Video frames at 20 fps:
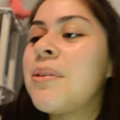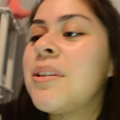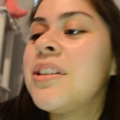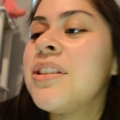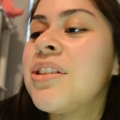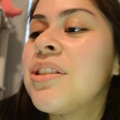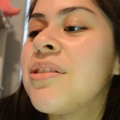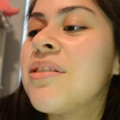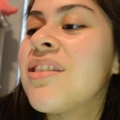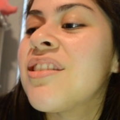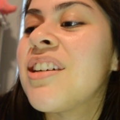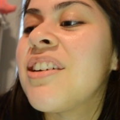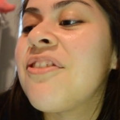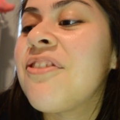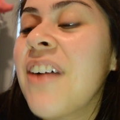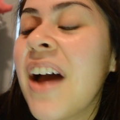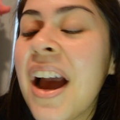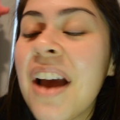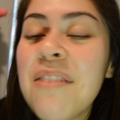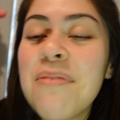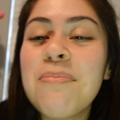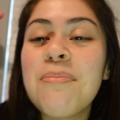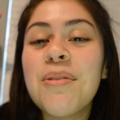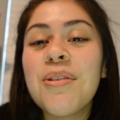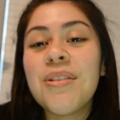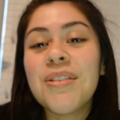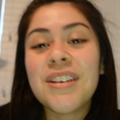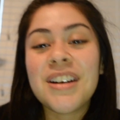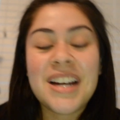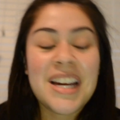1, 2, 3, 5
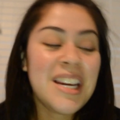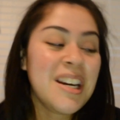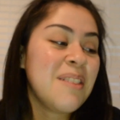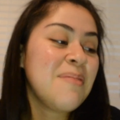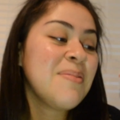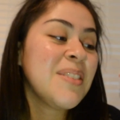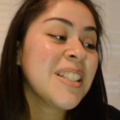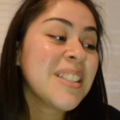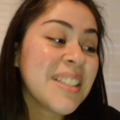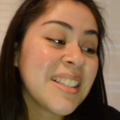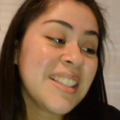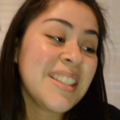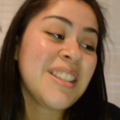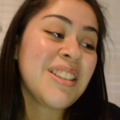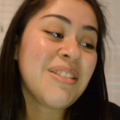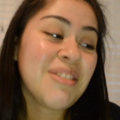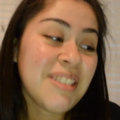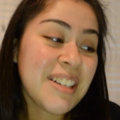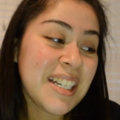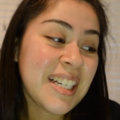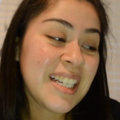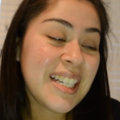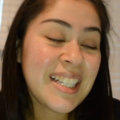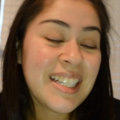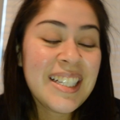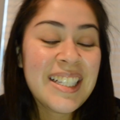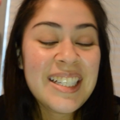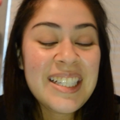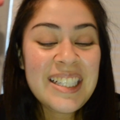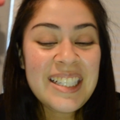more, and I'm missing
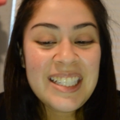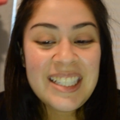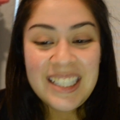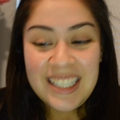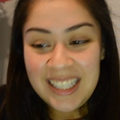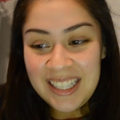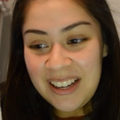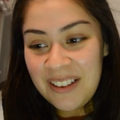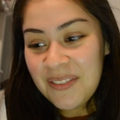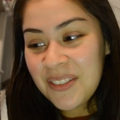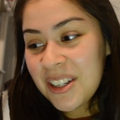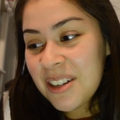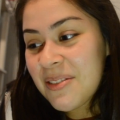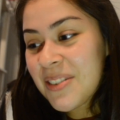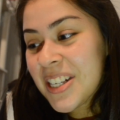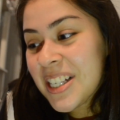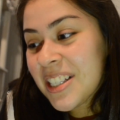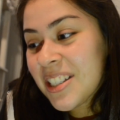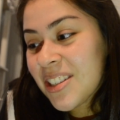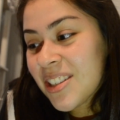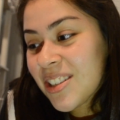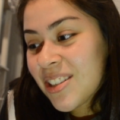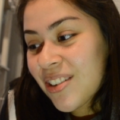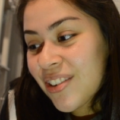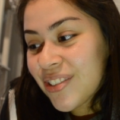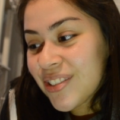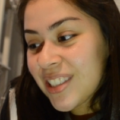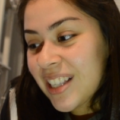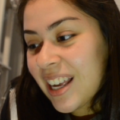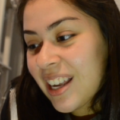3. I'm gonna be
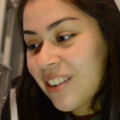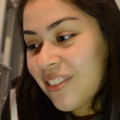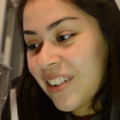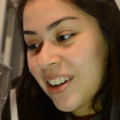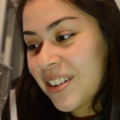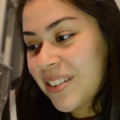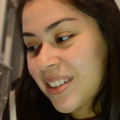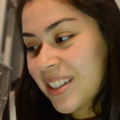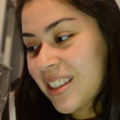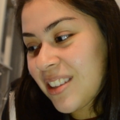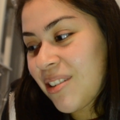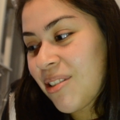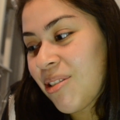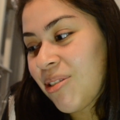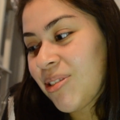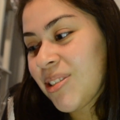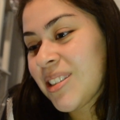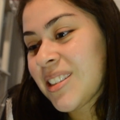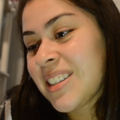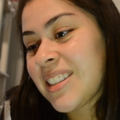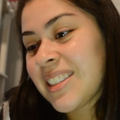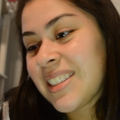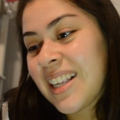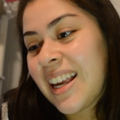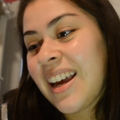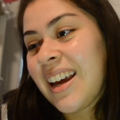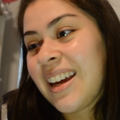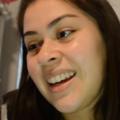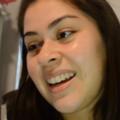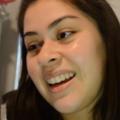so sad if I don't get the whole
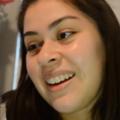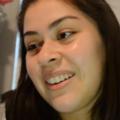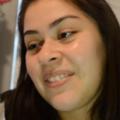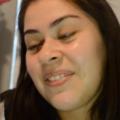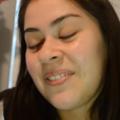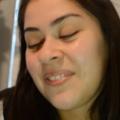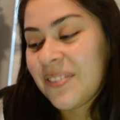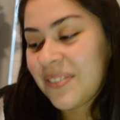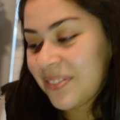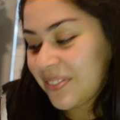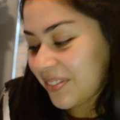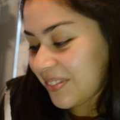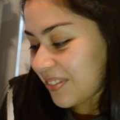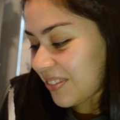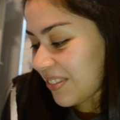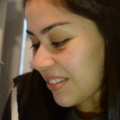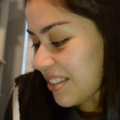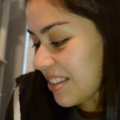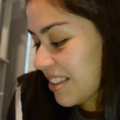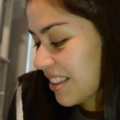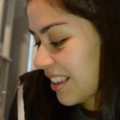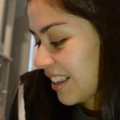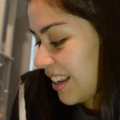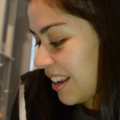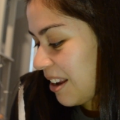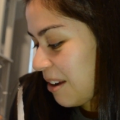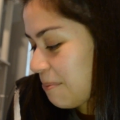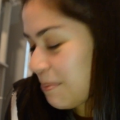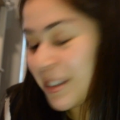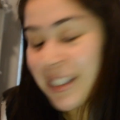set.
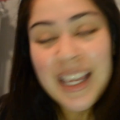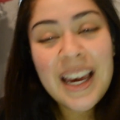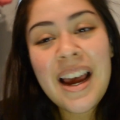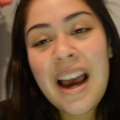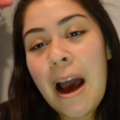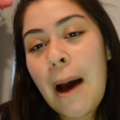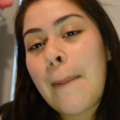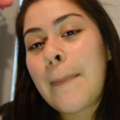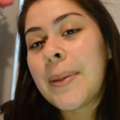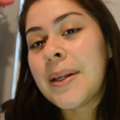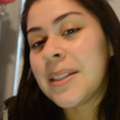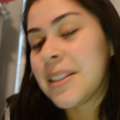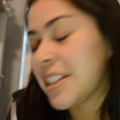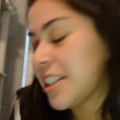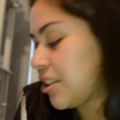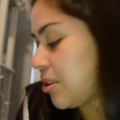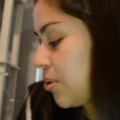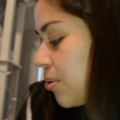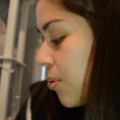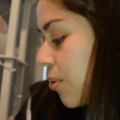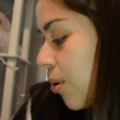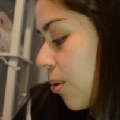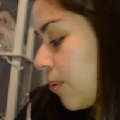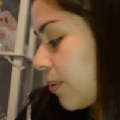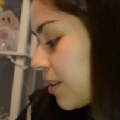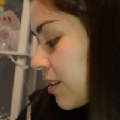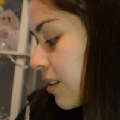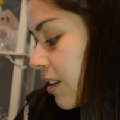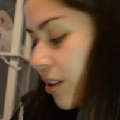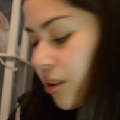But that happens. You don't
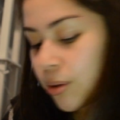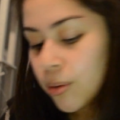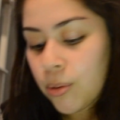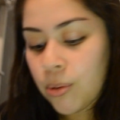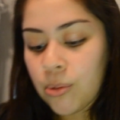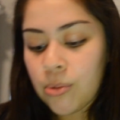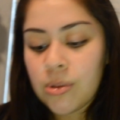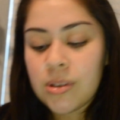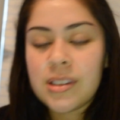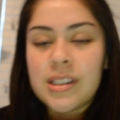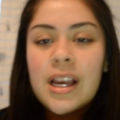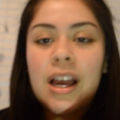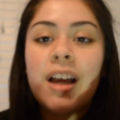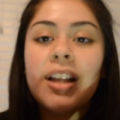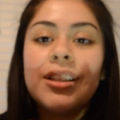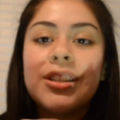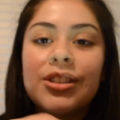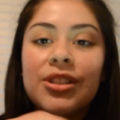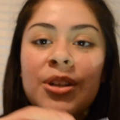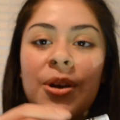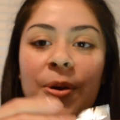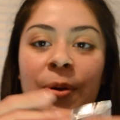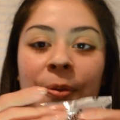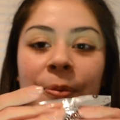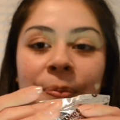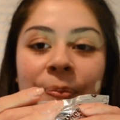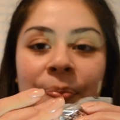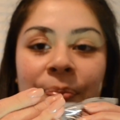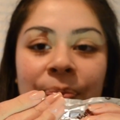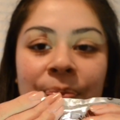always get the whole set, so.
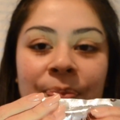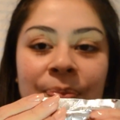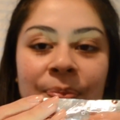Let's